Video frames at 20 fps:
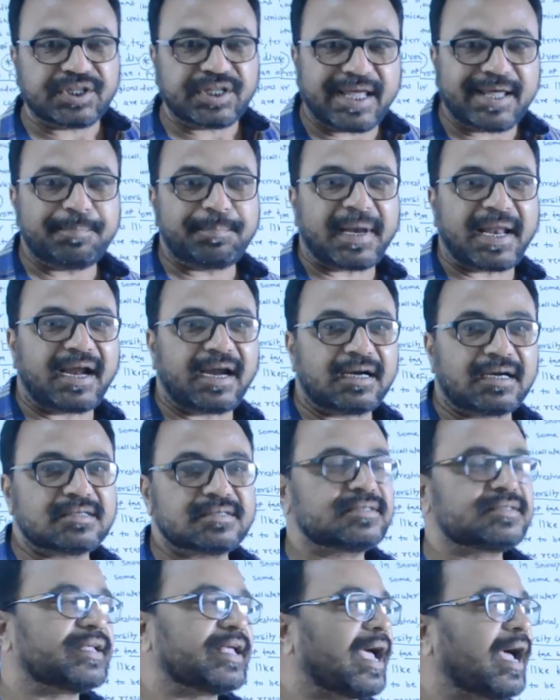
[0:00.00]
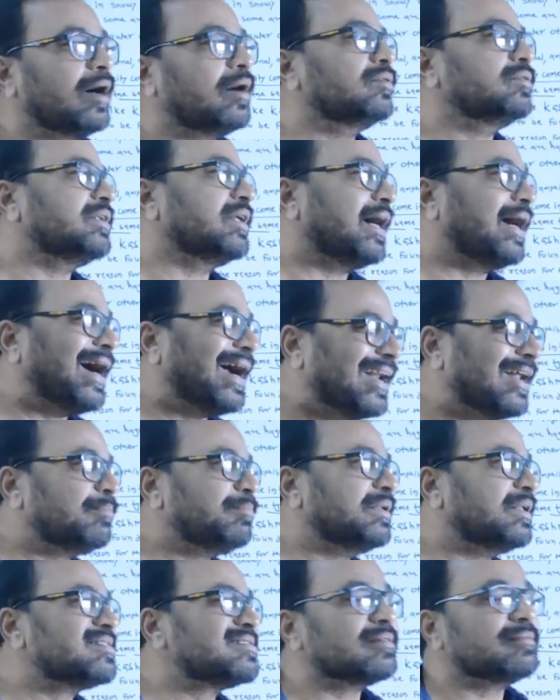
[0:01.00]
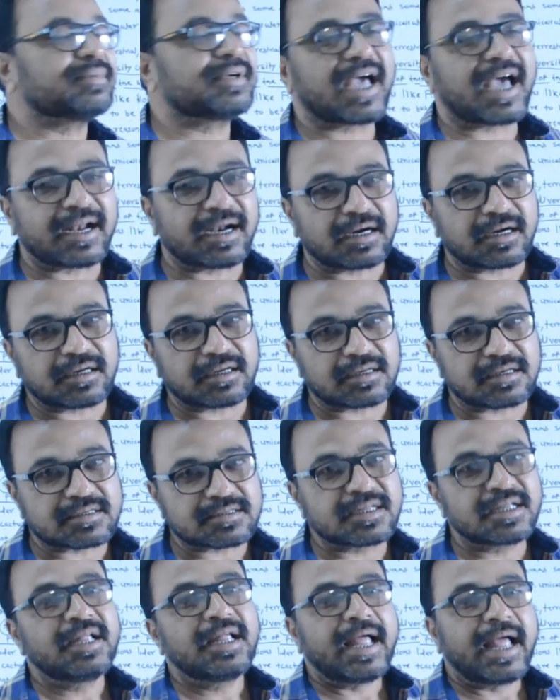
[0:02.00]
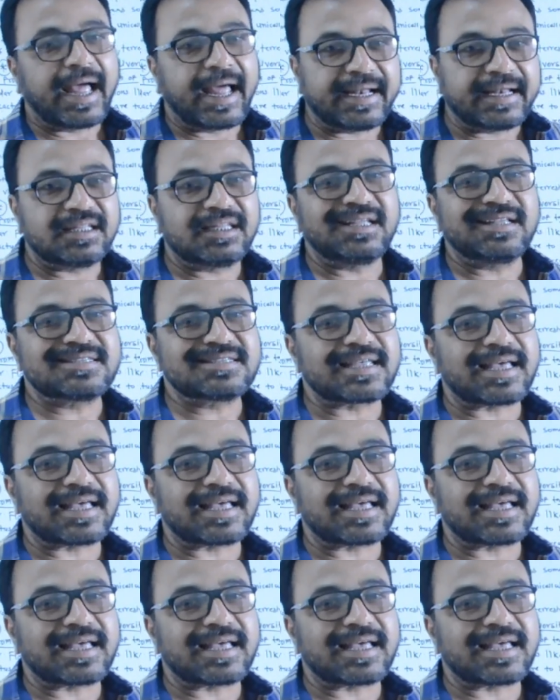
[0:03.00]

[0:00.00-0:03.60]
They plants have the adaptation characters, and these